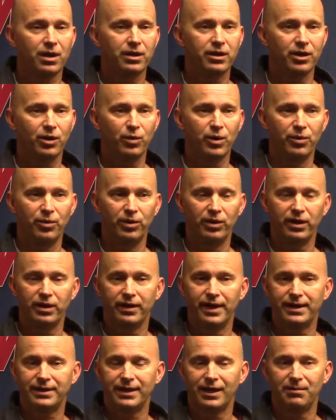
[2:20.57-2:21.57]
you know, we really
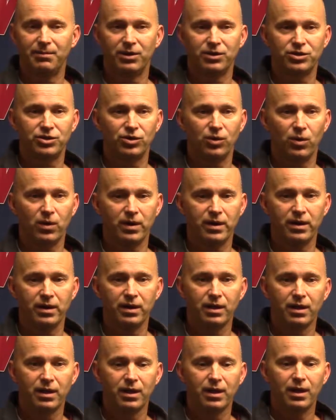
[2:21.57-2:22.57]
like that about
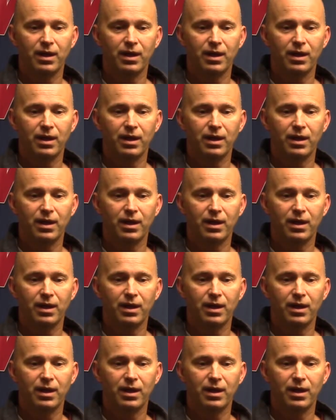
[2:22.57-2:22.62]
Jordan.